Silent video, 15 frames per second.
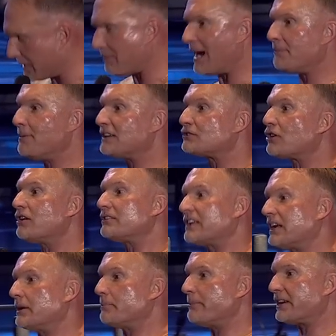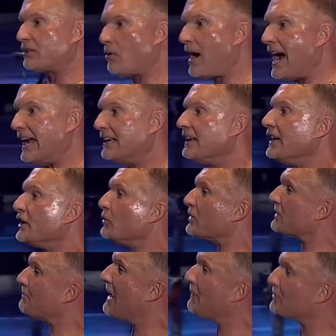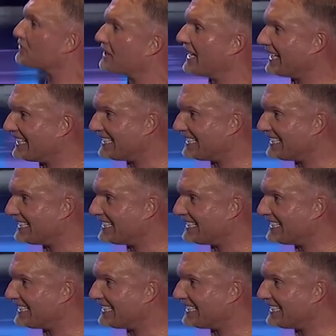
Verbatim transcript: Everybody started telling him to be quiet. You know what the Bible said he